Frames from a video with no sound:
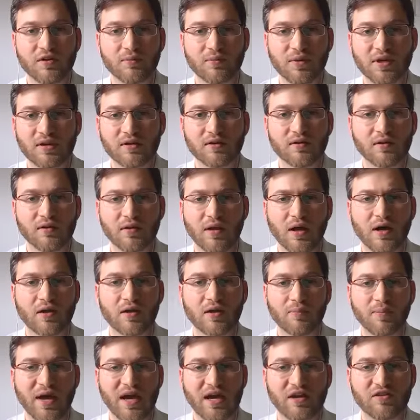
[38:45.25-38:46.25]
I mean, a lot of
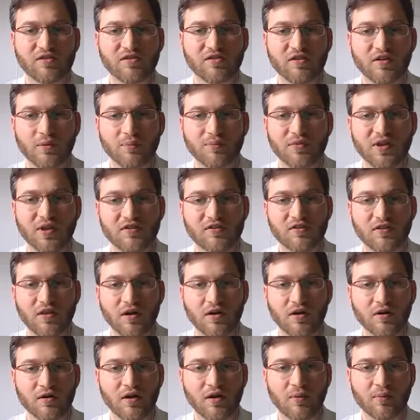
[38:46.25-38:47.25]
the patches and updates, they
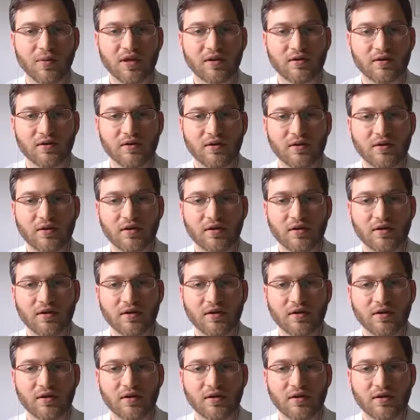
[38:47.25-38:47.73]
are coming